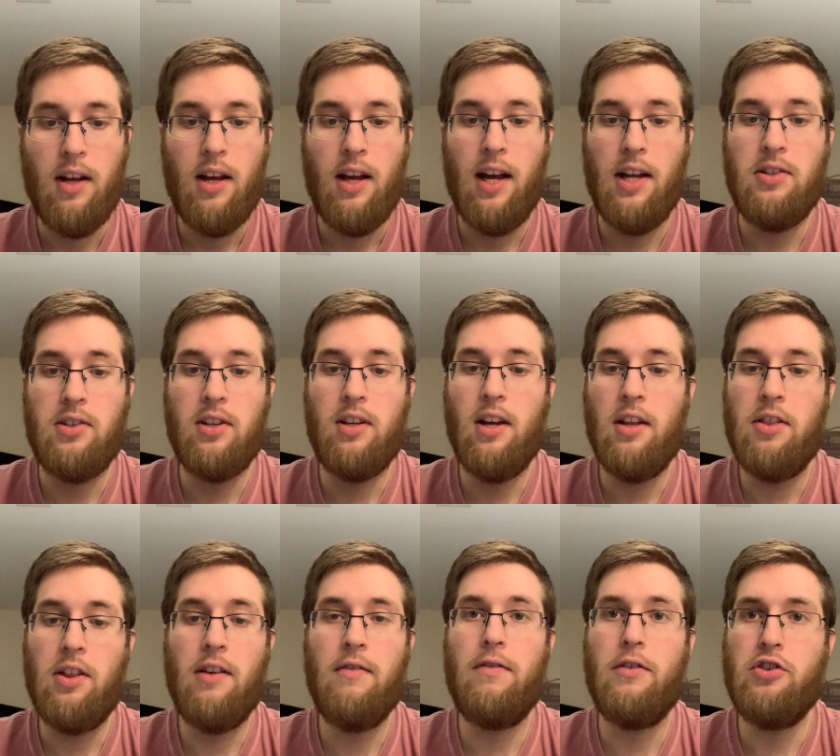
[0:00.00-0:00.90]
It's a good
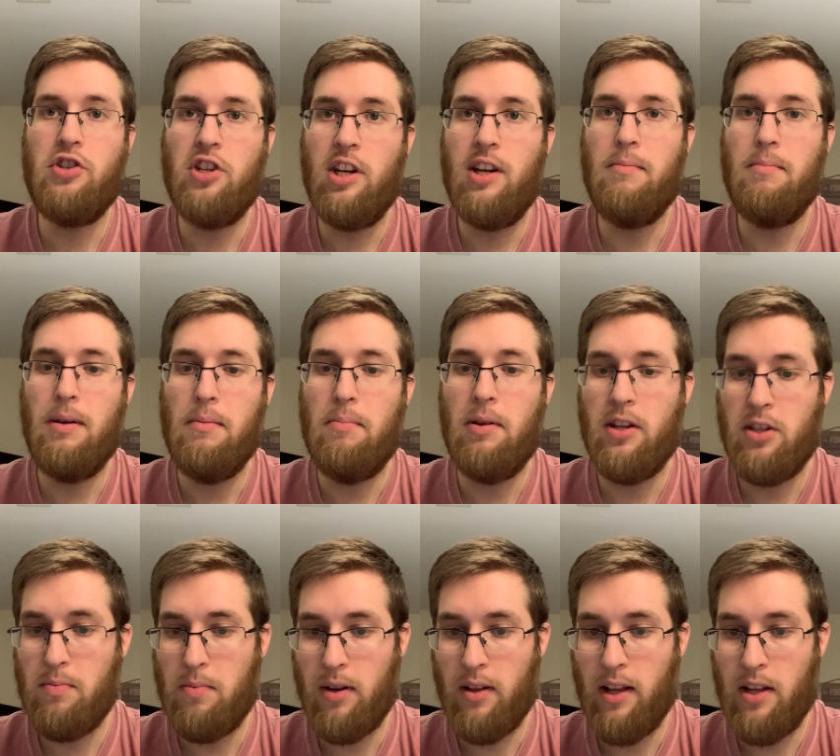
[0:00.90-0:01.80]
thing Virginia beat
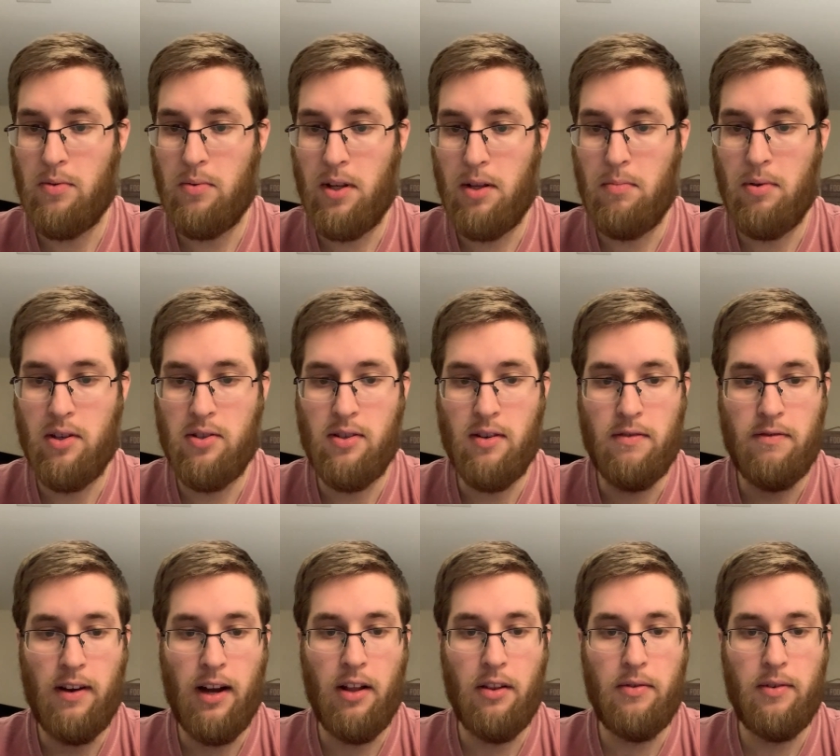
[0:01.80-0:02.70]
Pittsburgh last week because their
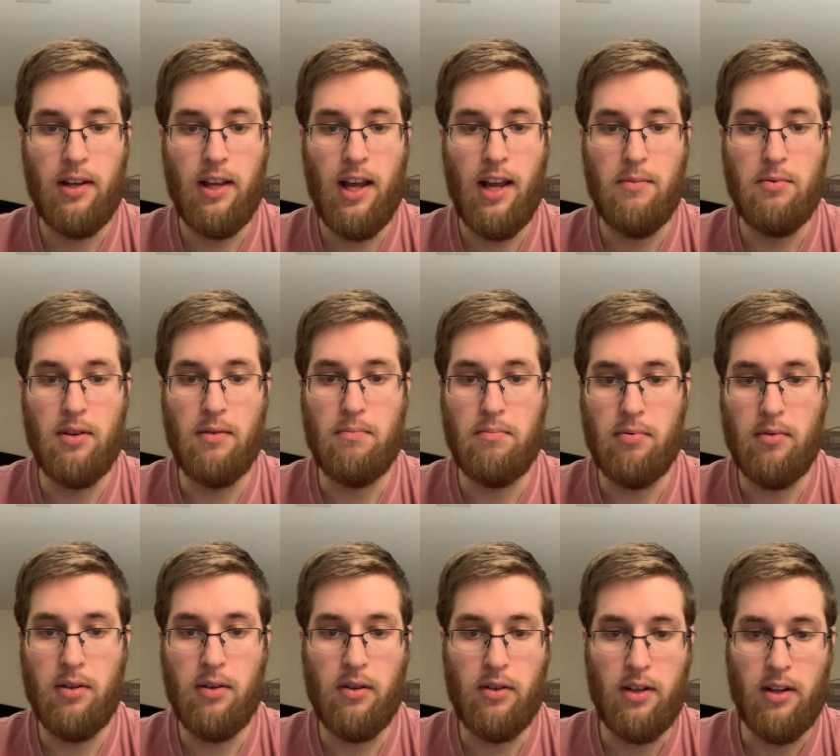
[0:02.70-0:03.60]
final three games are
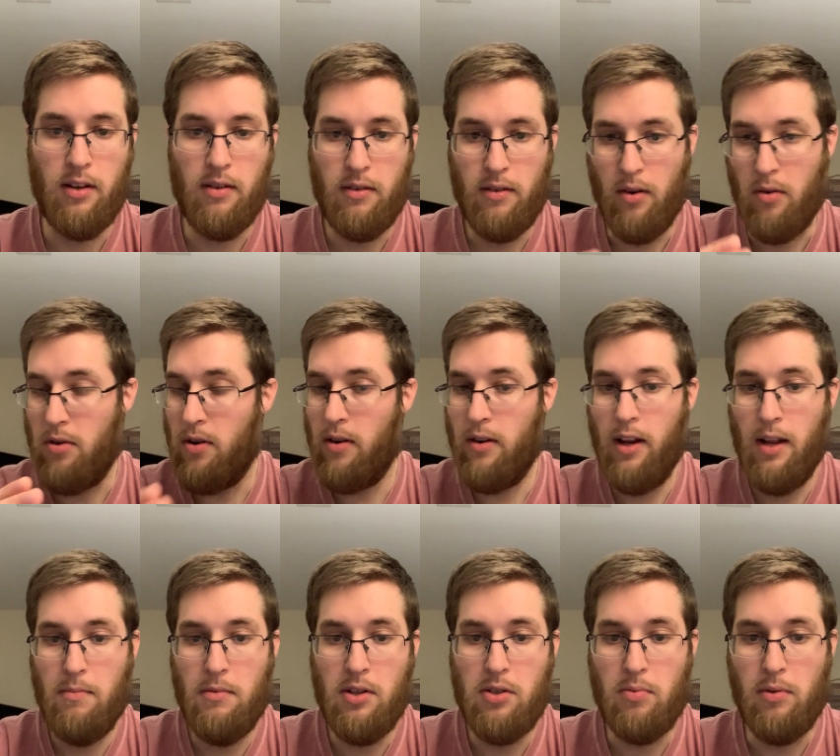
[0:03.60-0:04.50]
brutal. You know, Notre
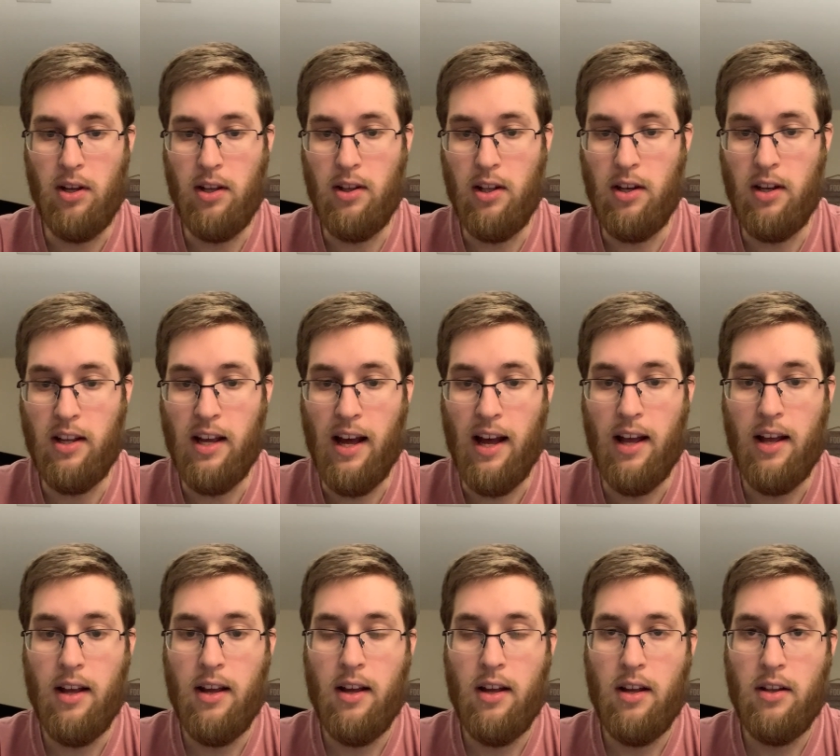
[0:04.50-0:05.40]
Dame this week, and then you
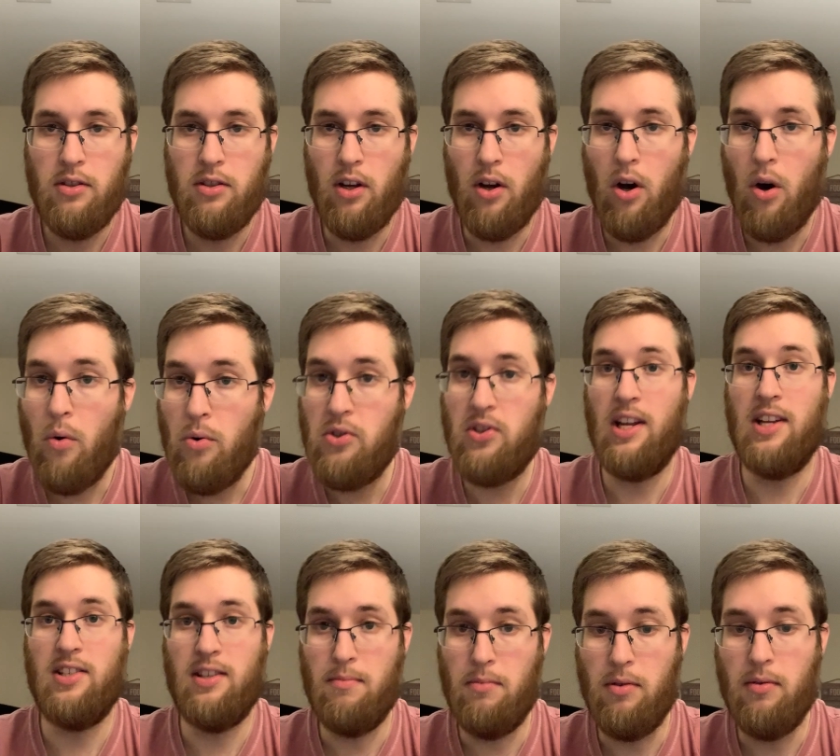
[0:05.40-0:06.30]
got to host
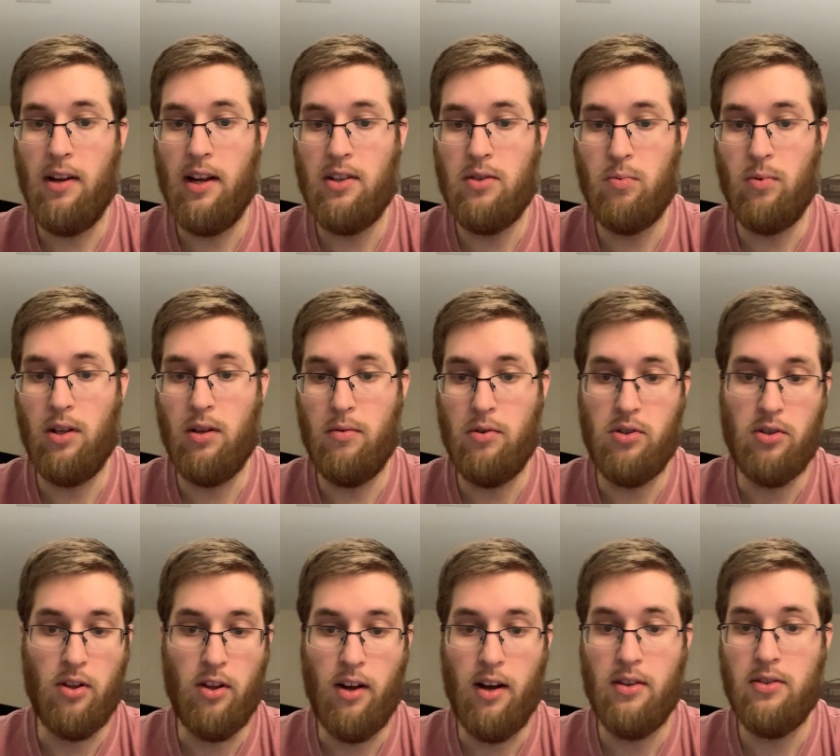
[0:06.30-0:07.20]
SMU next week, which is
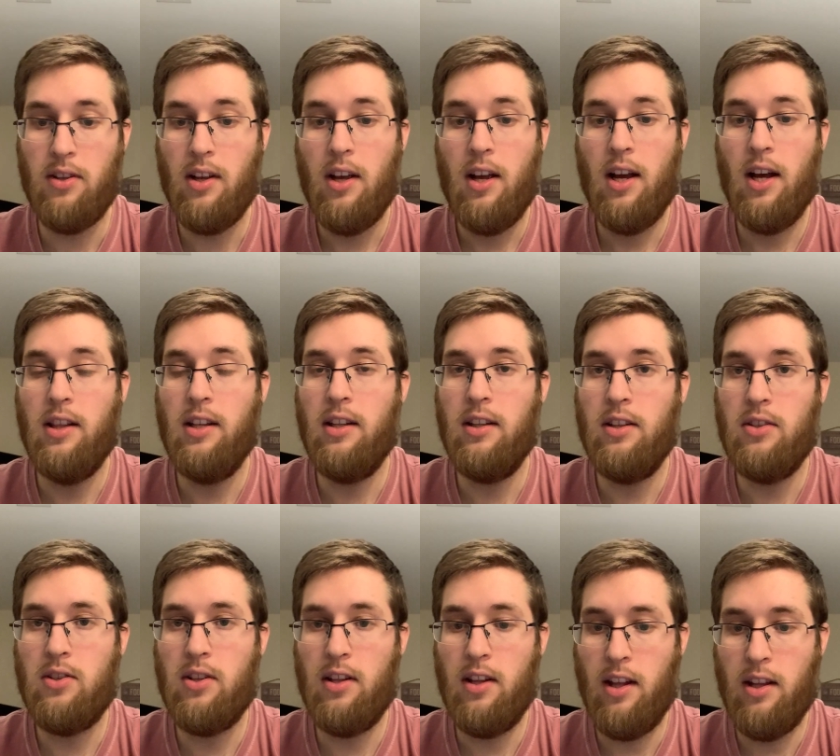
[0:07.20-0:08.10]
a loss, and
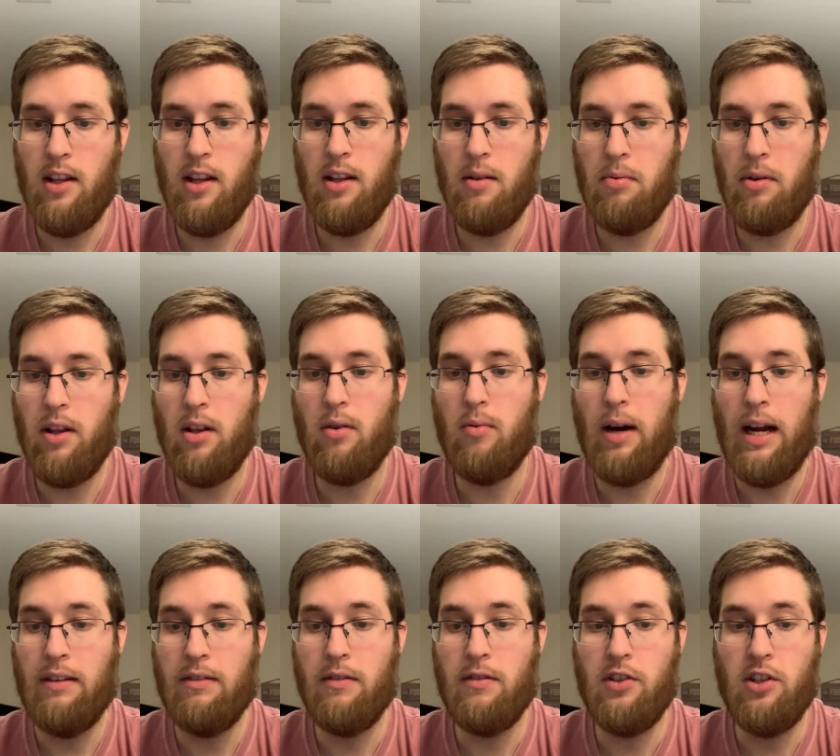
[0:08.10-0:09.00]
then they play their
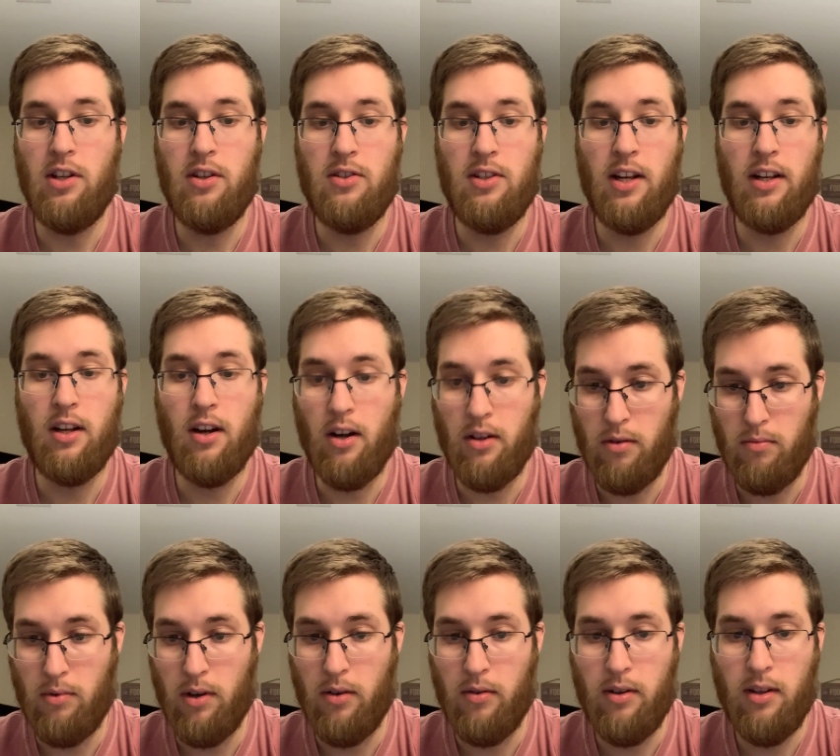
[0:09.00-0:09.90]
rival Virginia Tech on the
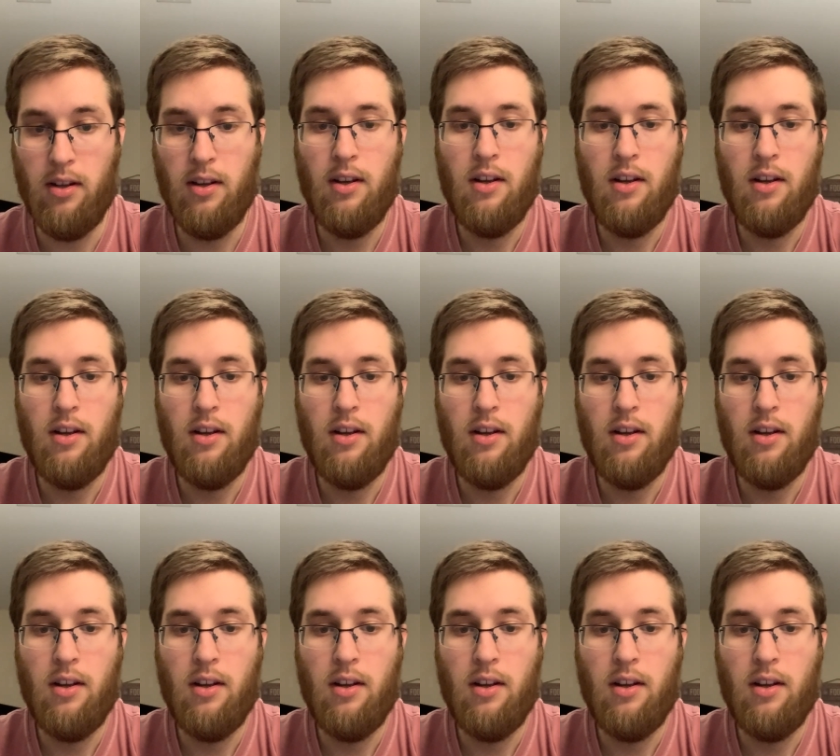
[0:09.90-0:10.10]
road.